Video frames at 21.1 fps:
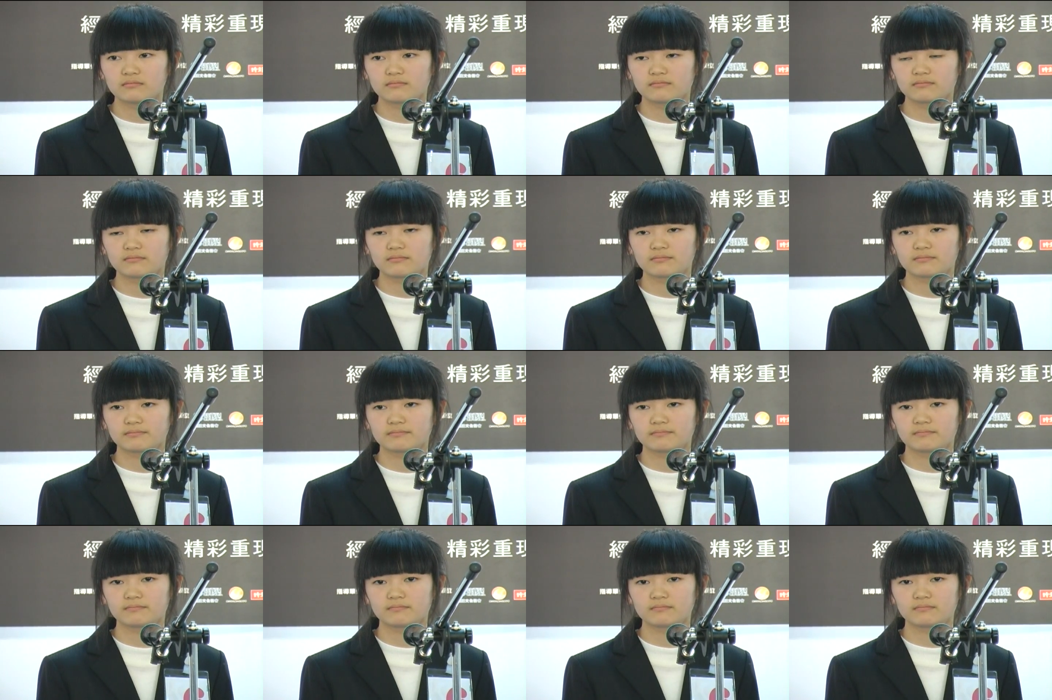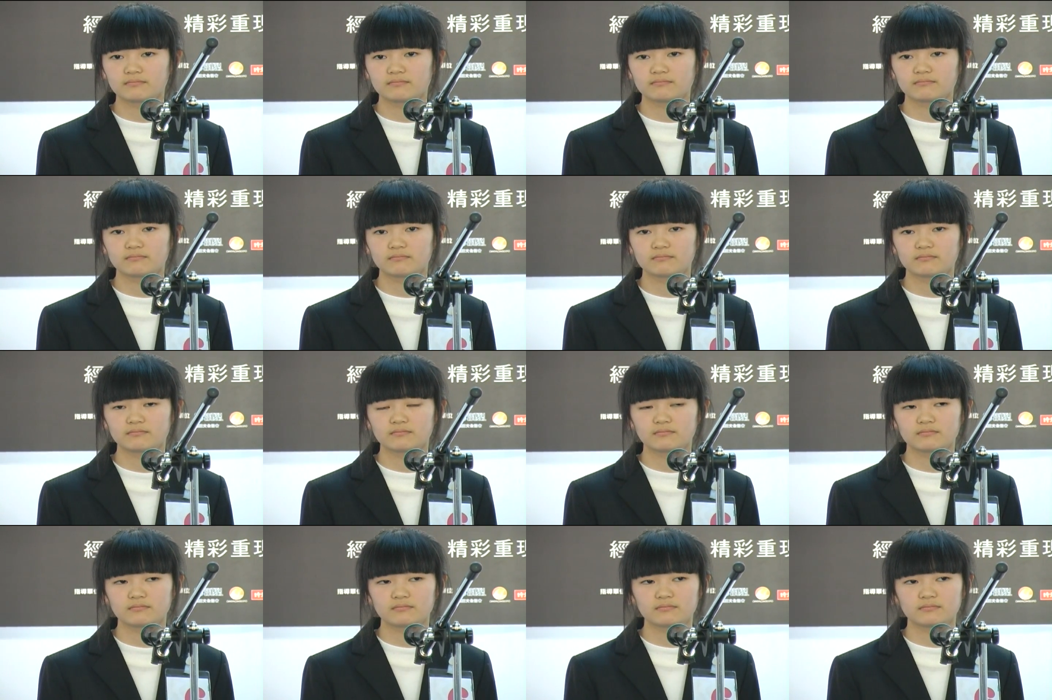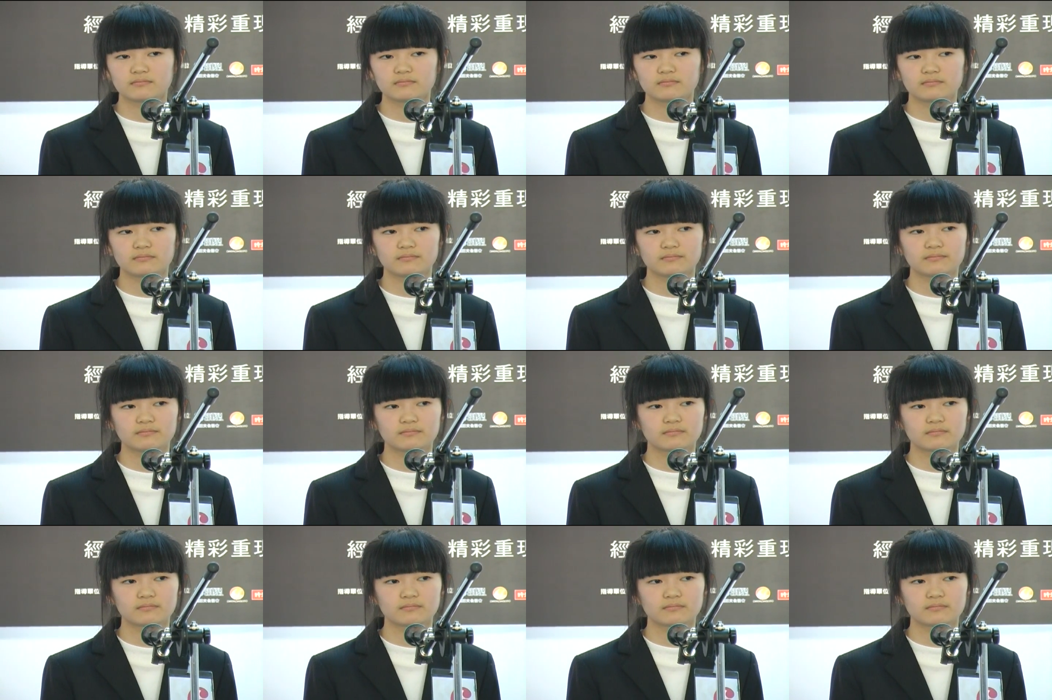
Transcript: (silence)